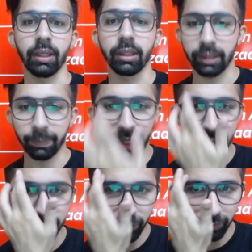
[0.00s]
The
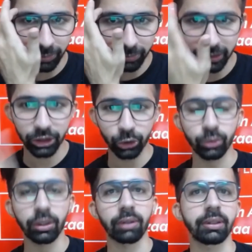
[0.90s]
price for 1 month is
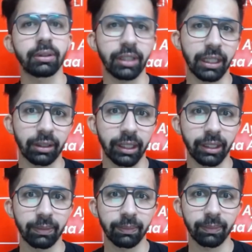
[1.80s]
2,300.
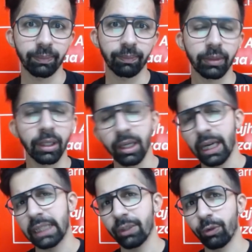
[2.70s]

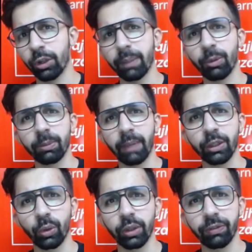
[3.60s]
Acha, what about my
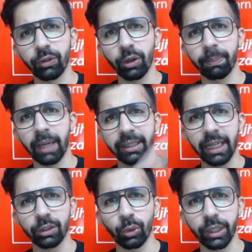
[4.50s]
code? If you apply
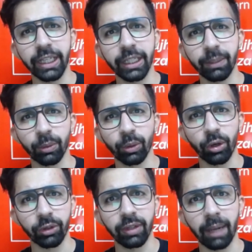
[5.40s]
that code ADPRO,
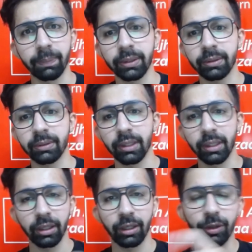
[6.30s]
what will happen?
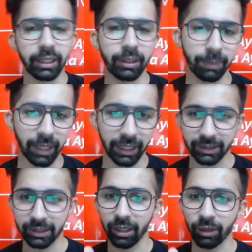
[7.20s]
Look at the
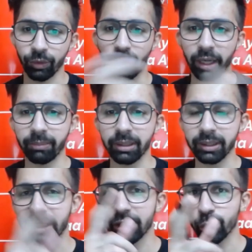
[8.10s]
price. For 1 month,
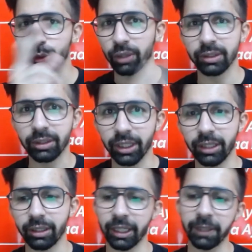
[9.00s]
it is
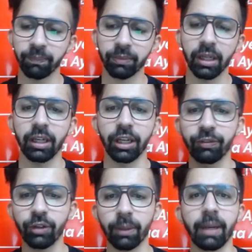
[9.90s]
2,300.
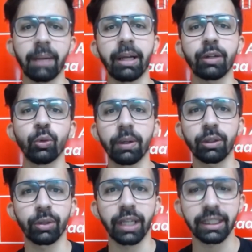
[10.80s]
If you apply my
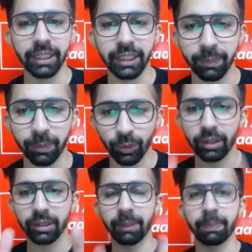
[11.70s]
coupon code as ADPRO,
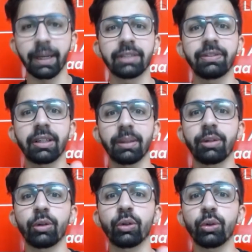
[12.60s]
the price will come
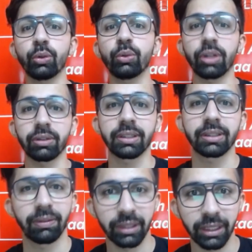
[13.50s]
down to
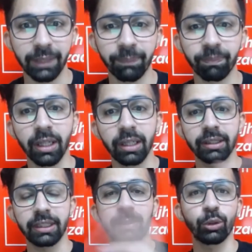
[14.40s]
2,070.
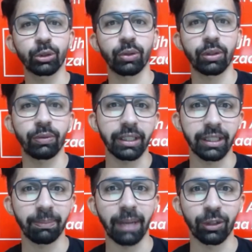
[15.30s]
Same goes for 1
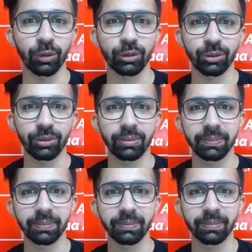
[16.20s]
year plan also.
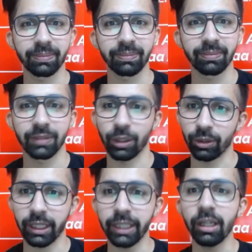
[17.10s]
All
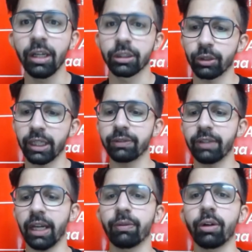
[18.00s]
right. So guys,
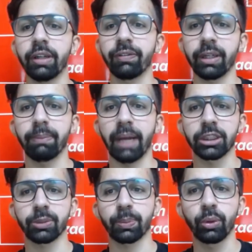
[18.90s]
we have got different
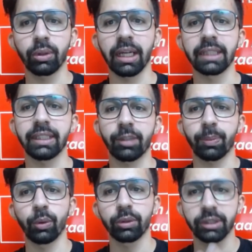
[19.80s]
plans: Pro Classic,
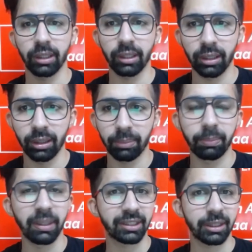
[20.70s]
Pro
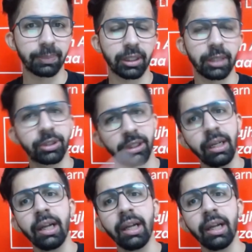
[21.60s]
Plus subscription.